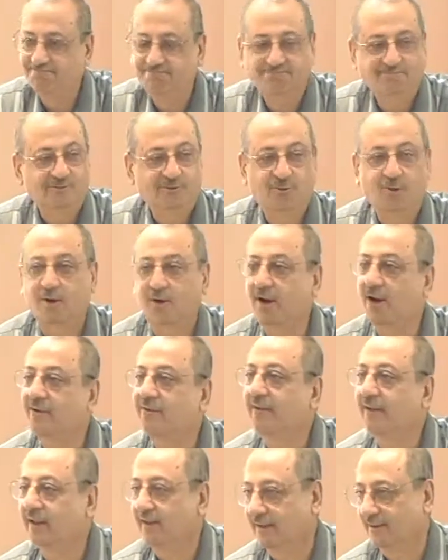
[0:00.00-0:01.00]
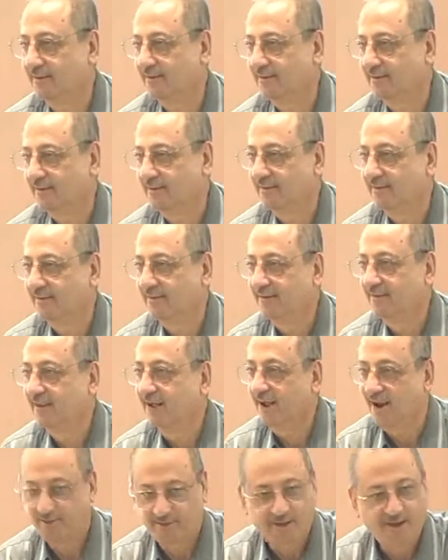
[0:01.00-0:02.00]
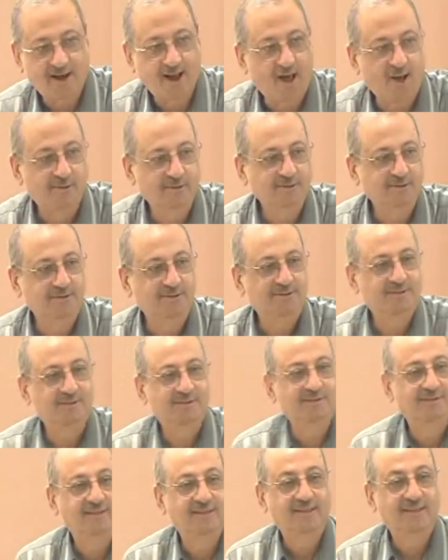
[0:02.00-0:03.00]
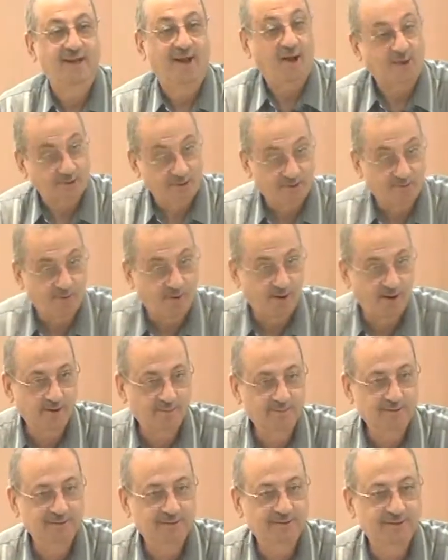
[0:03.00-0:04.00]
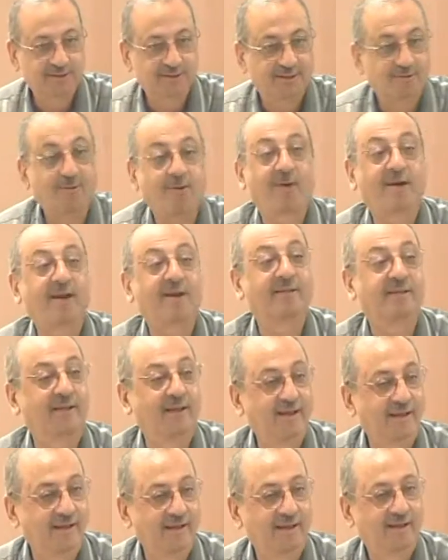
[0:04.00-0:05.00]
What are they? Are they nouns? Are they verbs? What are they?